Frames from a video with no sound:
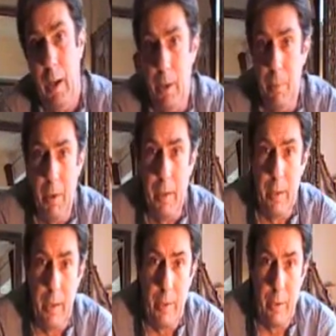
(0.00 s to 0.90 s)
and you
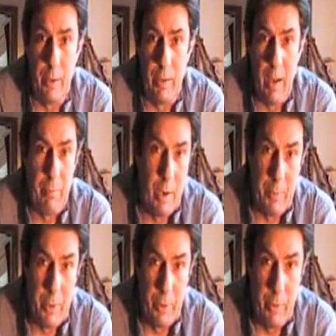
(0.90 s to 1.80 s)
might need to do that
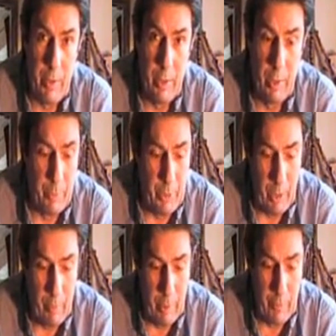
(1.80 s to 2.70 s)
perhaps 2 or 3 times to
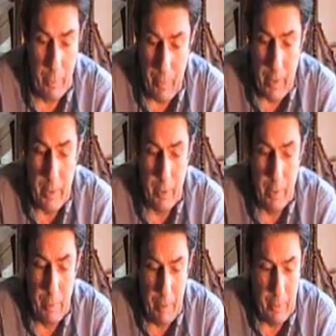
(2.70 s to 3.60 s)
get rid of the very
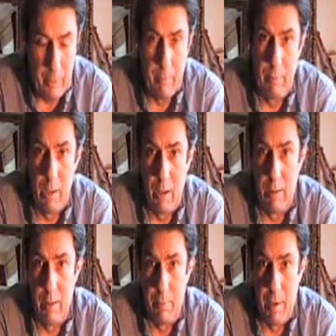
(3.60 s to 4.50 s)
tiny bits of
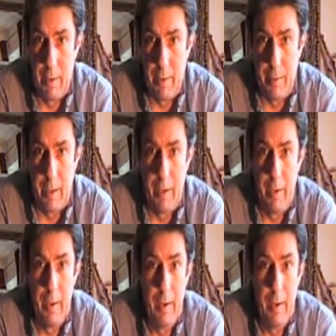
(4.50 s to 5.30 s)
gunk and muck in there.